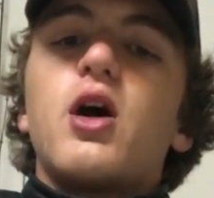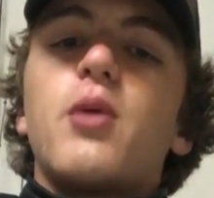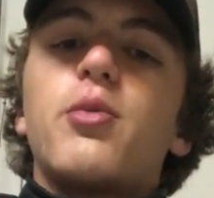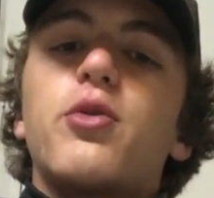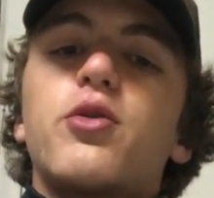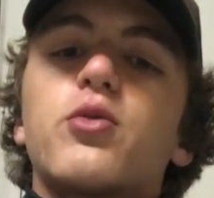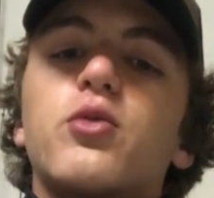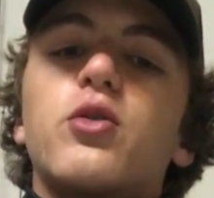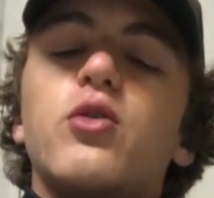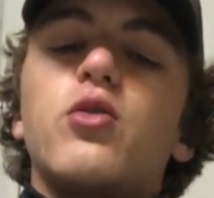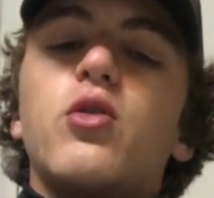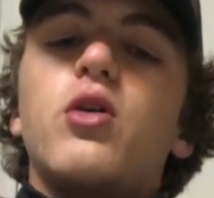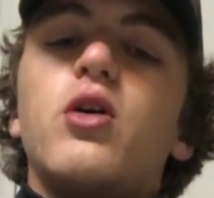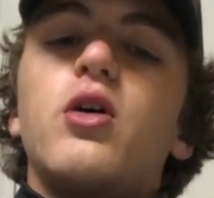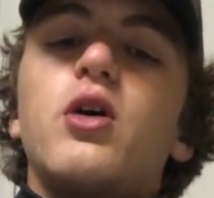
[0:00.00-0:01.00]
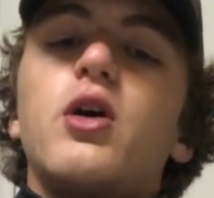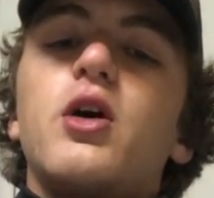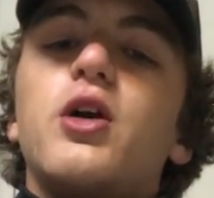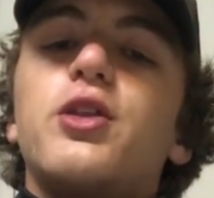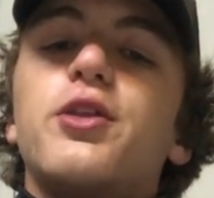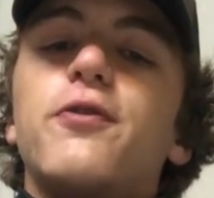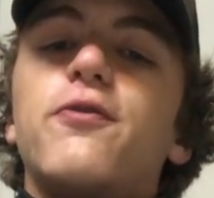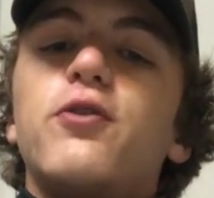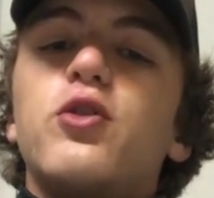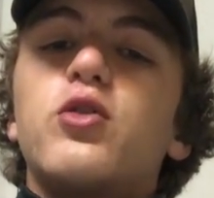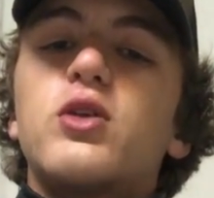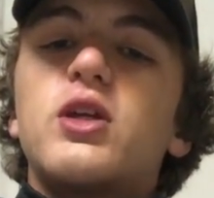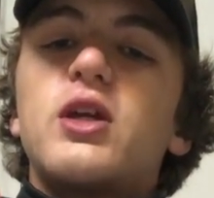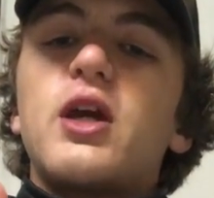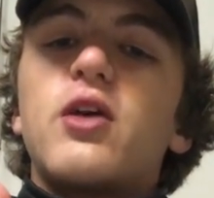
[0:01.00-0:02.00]
up through the
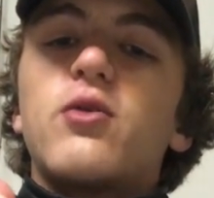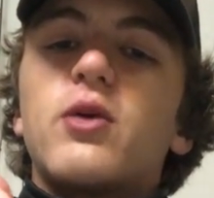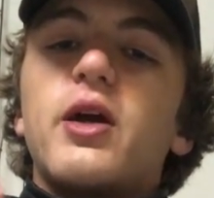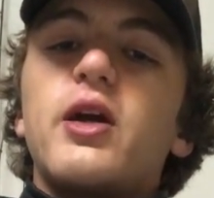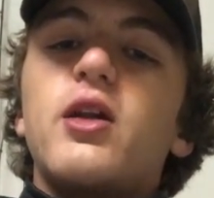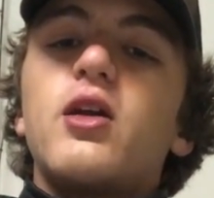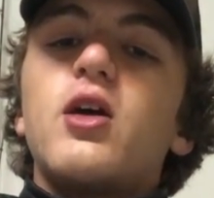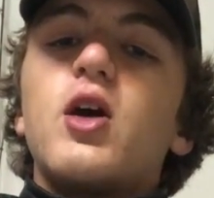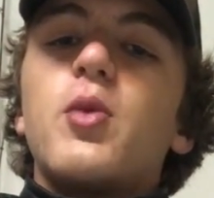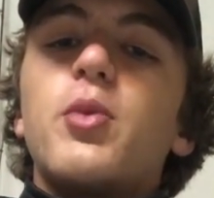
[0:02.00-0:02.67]
fluke again, right?